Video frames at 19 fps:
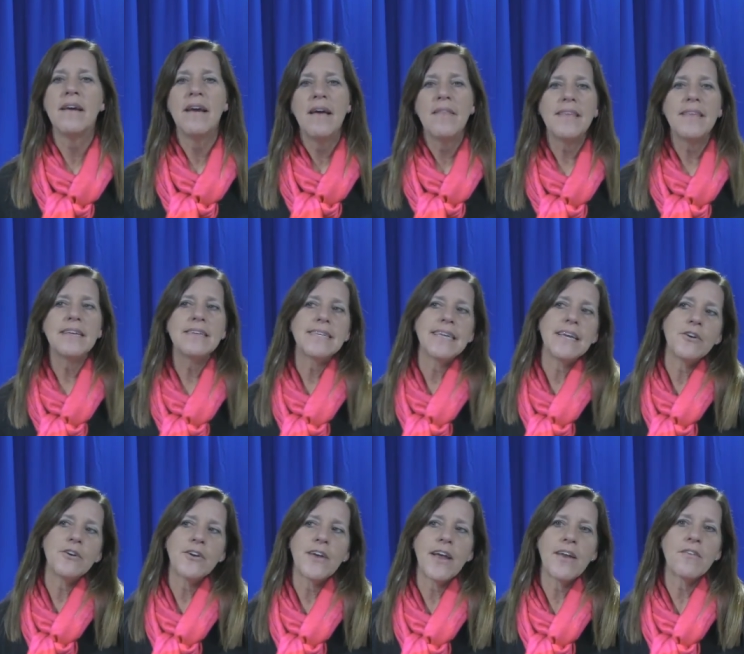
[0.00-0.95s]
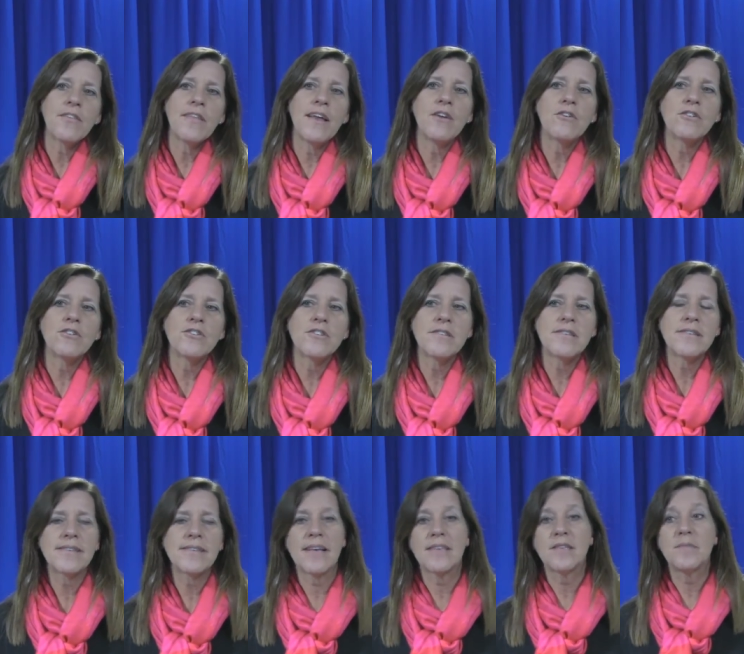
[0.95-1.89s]
The interrogator then urges the
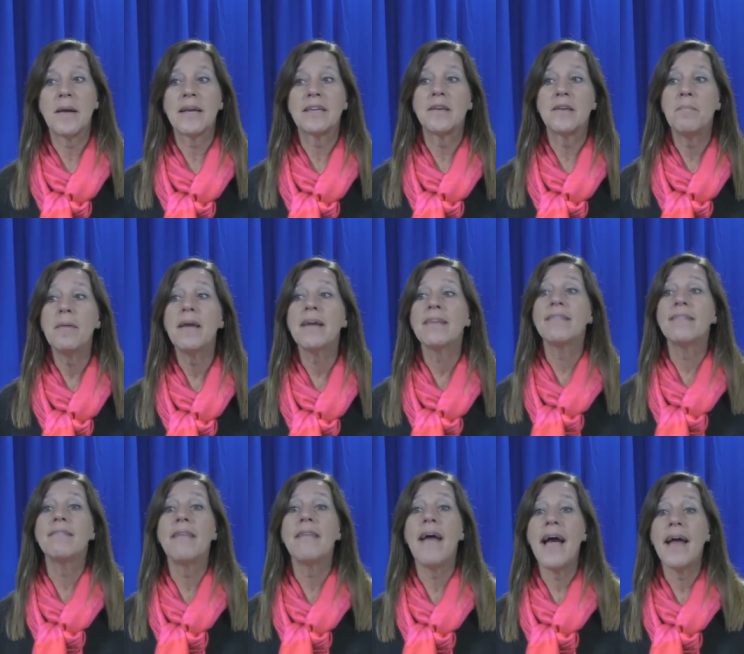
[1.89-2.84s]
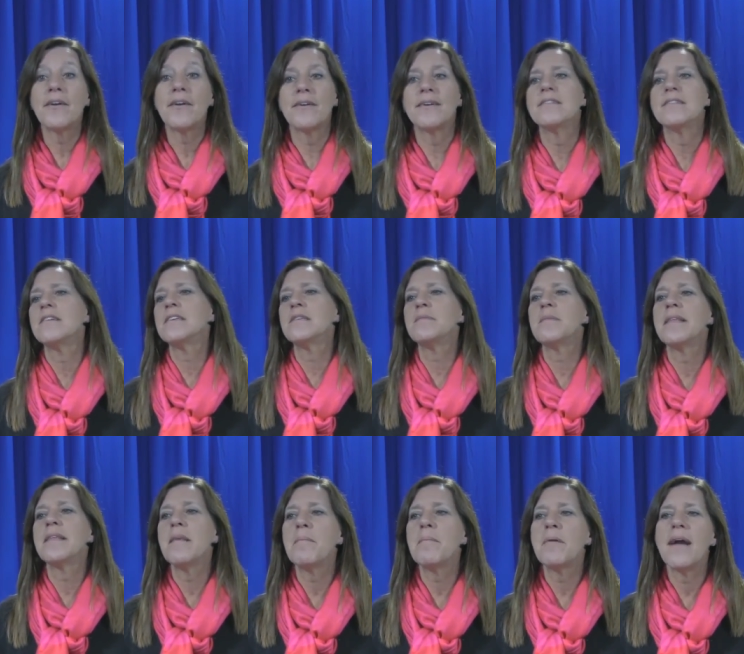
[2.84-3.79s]
suspect to pick the latter and to
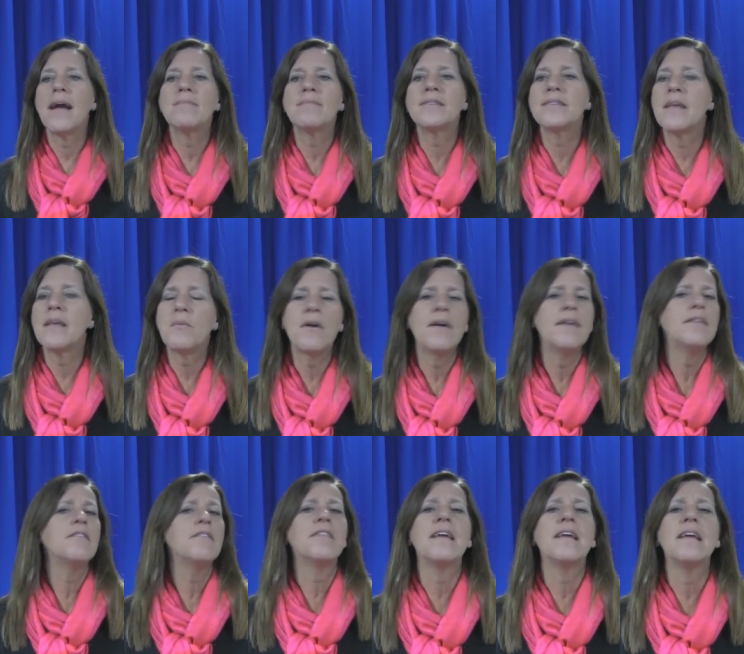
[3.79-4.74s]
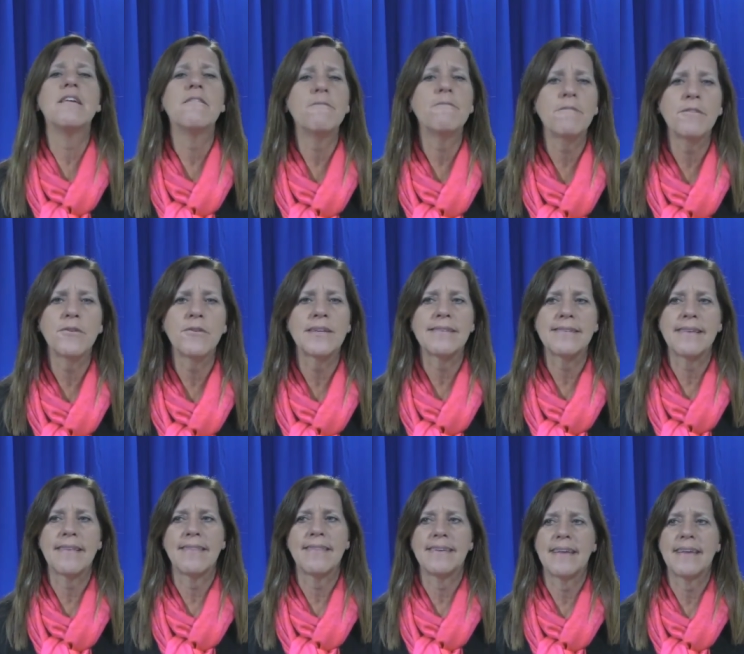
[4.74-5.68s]
explain that perhaps they were under the influence
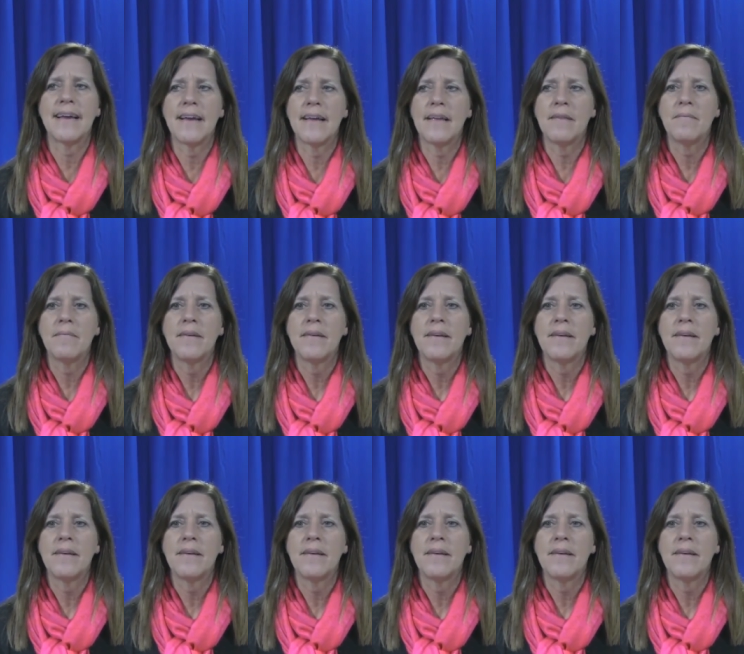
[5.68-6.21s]
at the time.